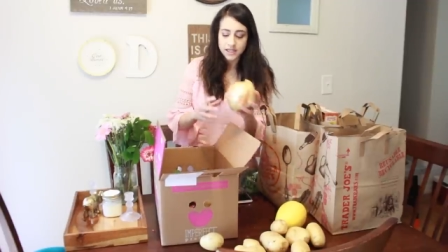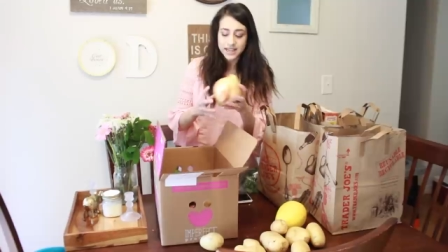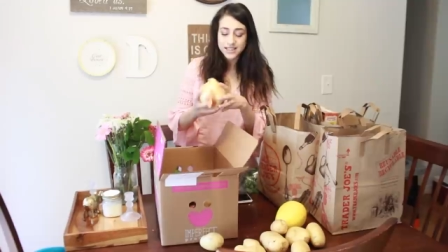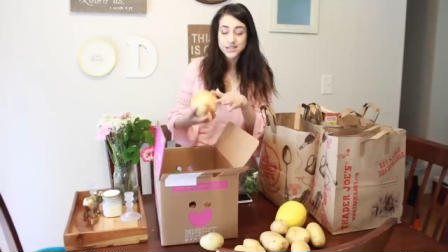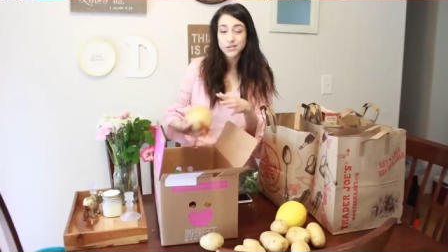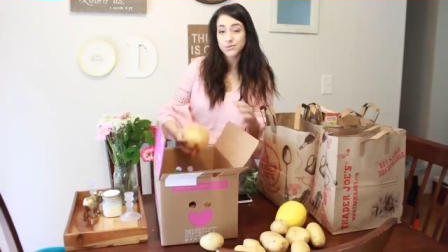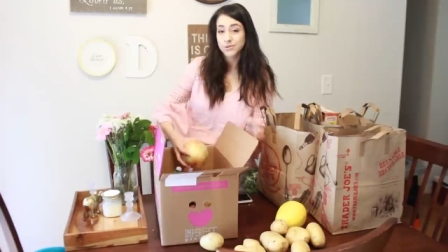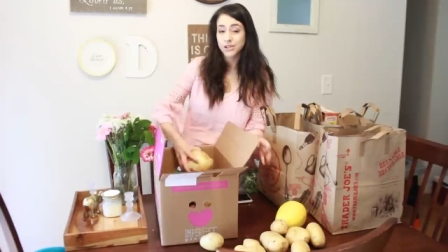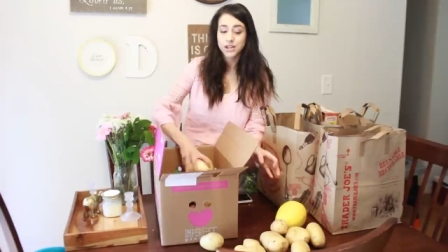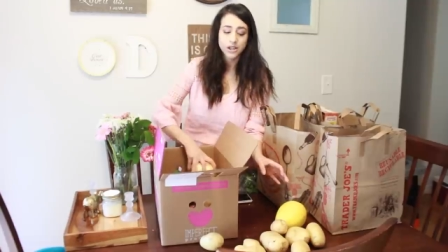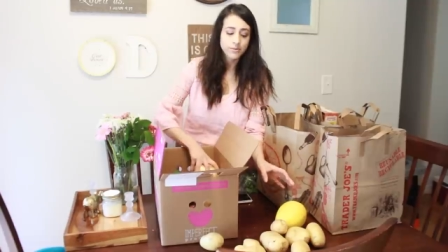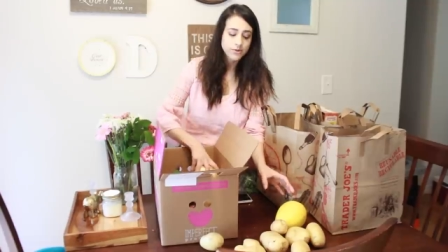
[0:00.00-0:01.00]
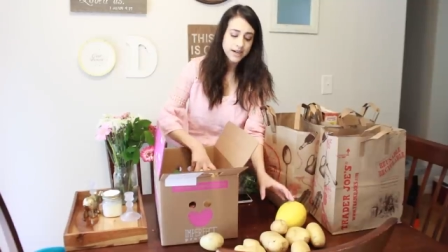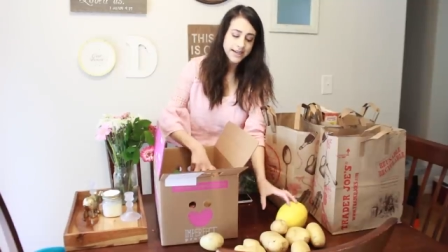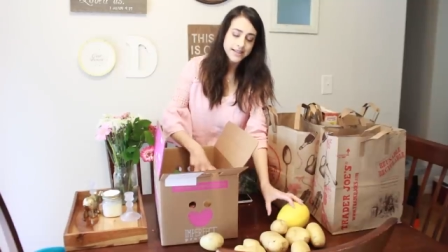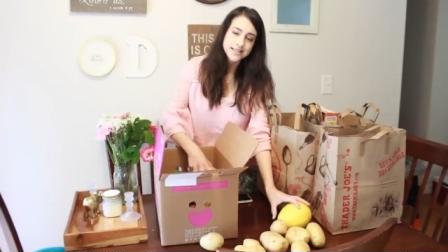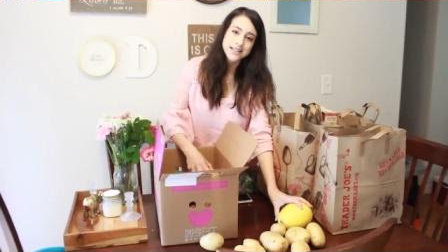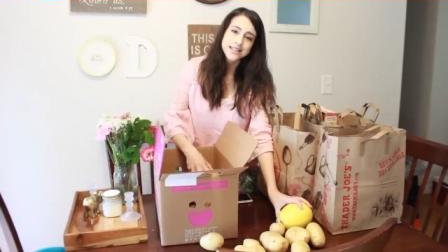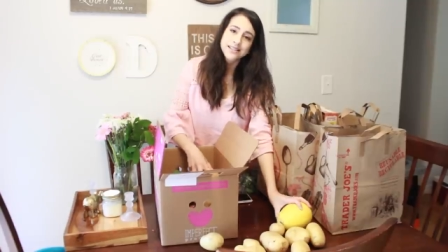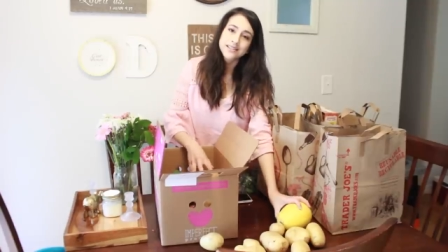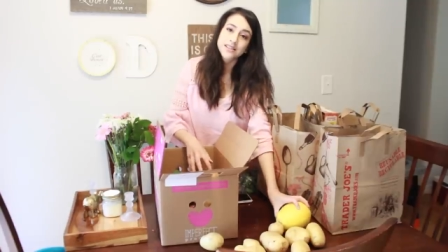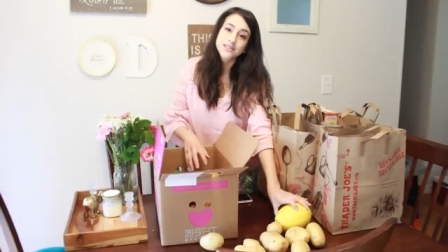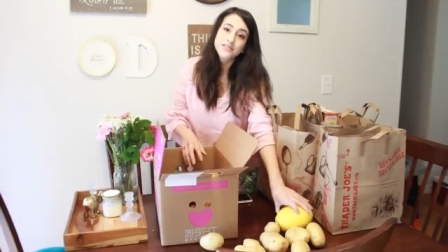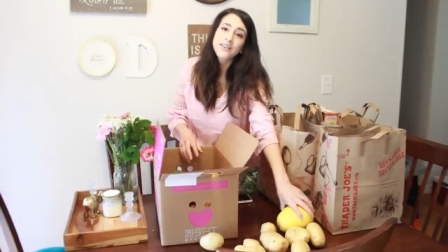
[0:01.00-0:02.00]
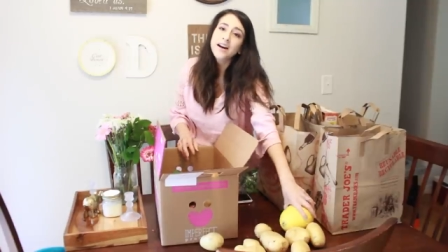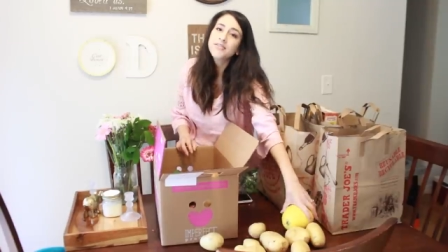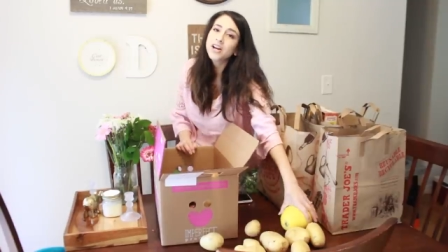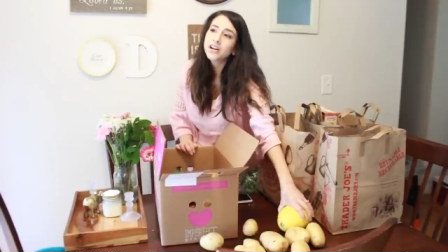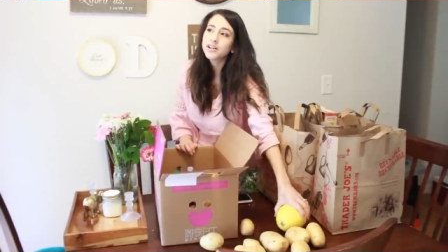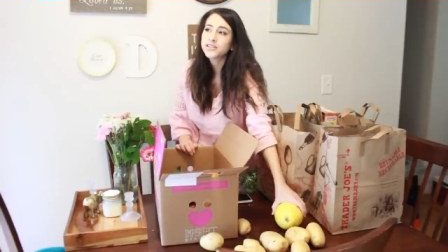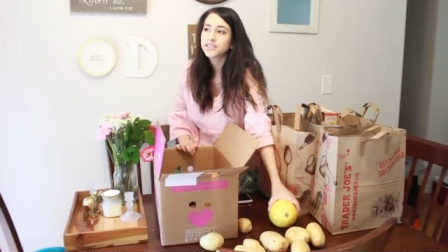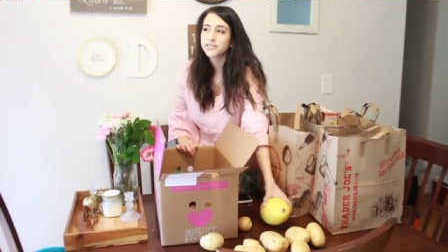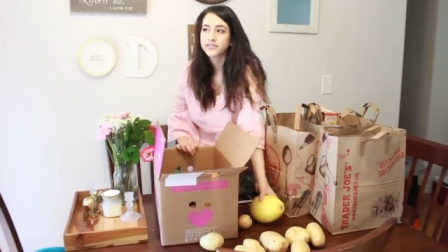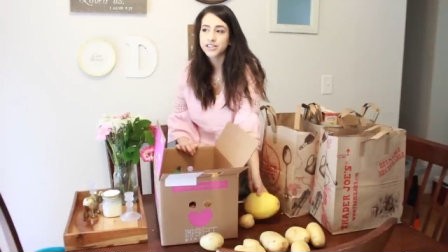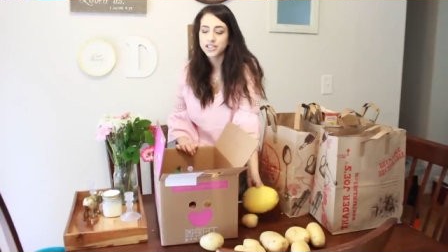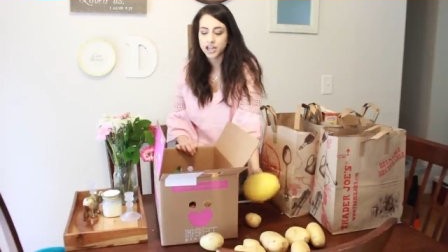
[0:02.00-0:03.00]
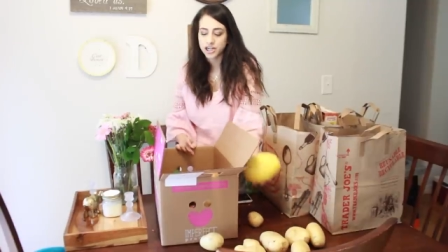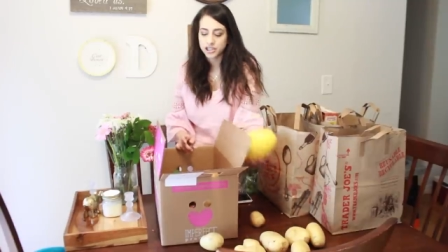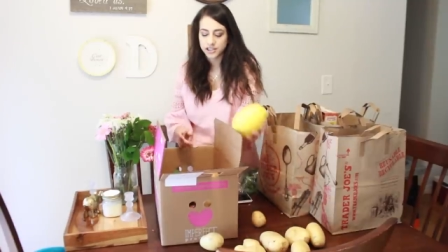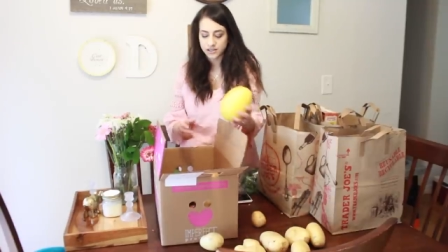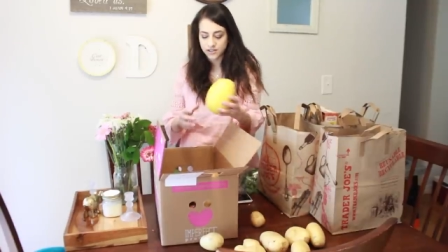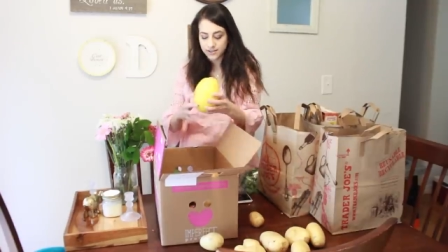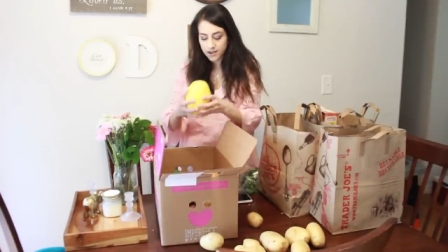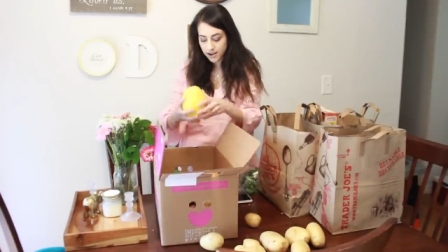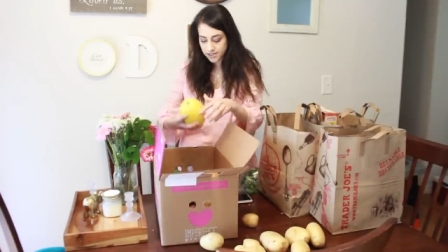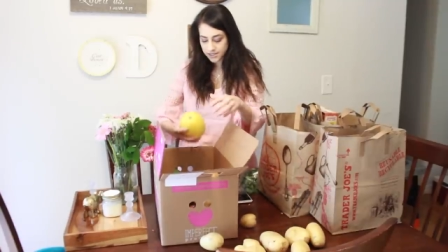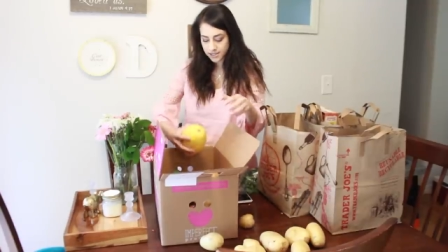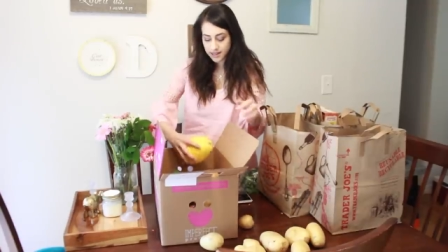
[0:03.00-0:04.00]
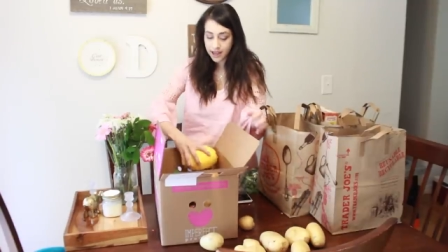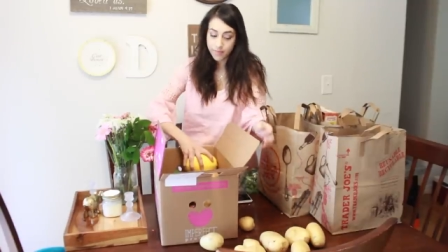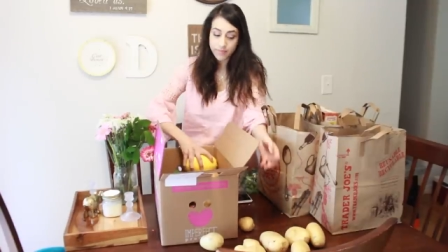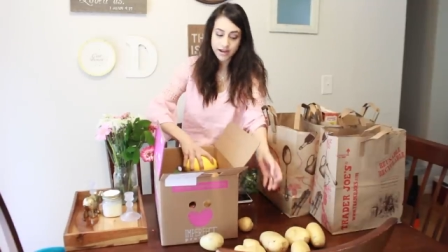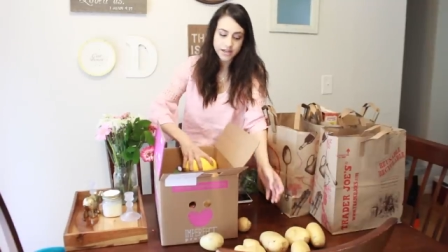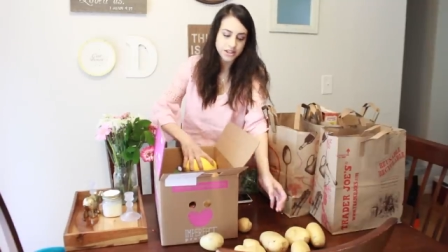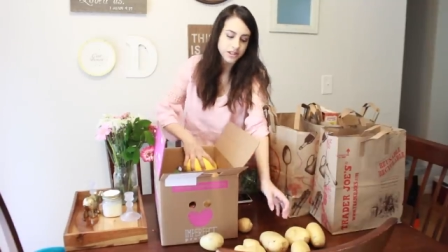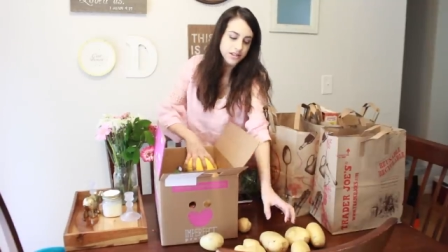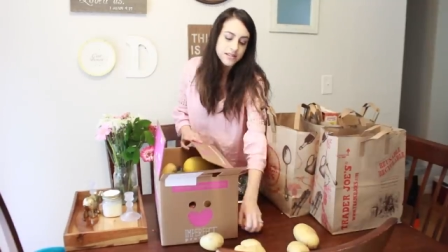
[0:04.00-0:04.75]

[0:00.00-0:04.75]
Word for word: That's a really good price and the $5 delivery charge is not that much.